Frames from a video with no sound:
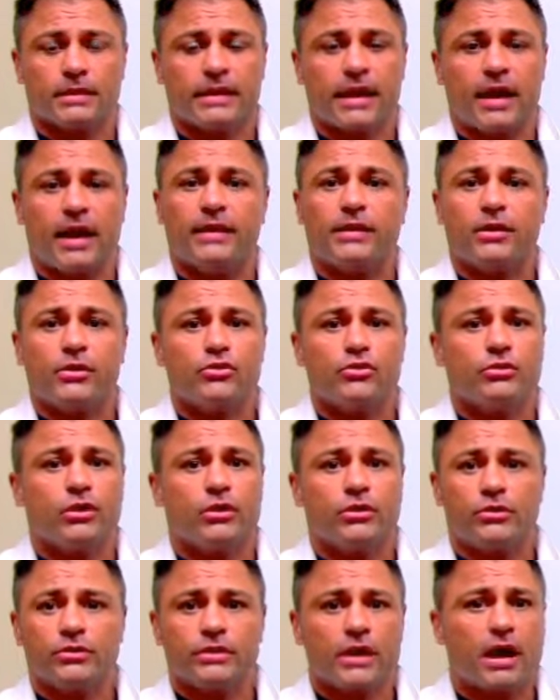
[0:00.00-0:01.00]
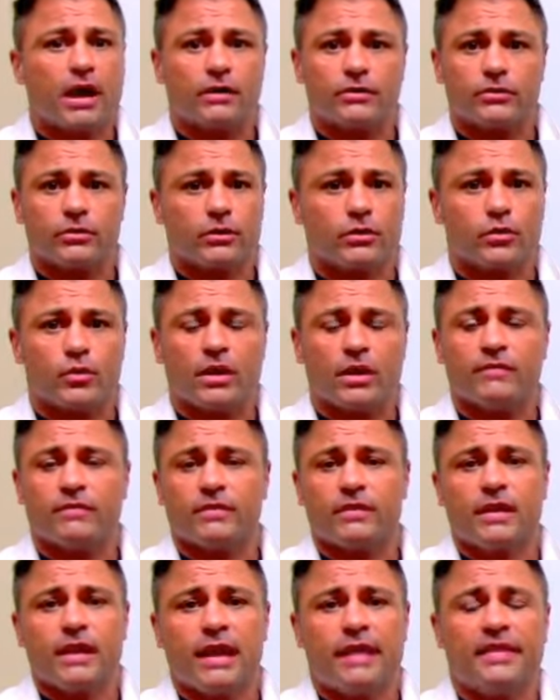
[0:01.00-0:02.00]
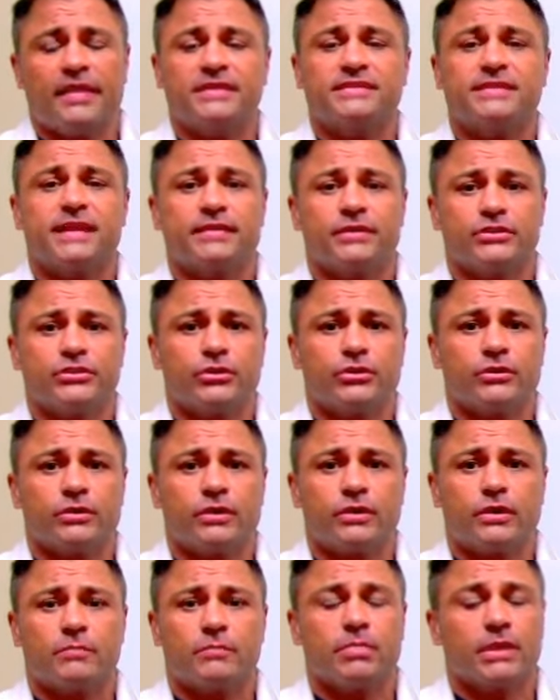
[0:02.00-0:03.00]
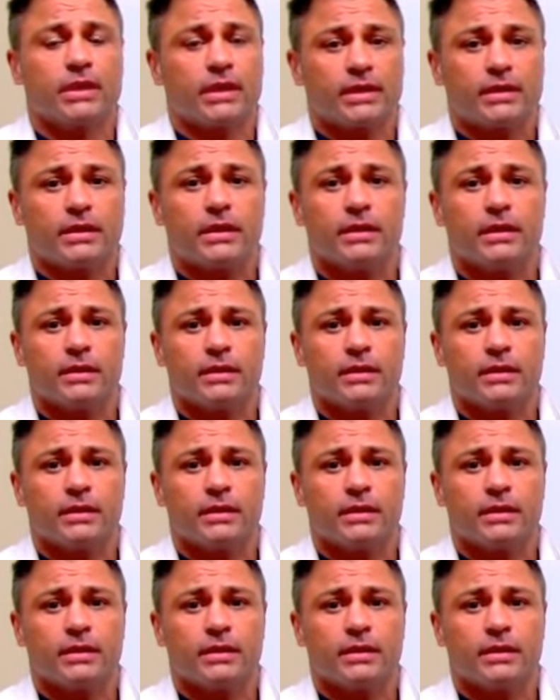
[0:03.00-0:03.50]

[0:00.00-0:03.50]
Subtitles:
Now, I know you go to your doctor or whoever, and they say that your blood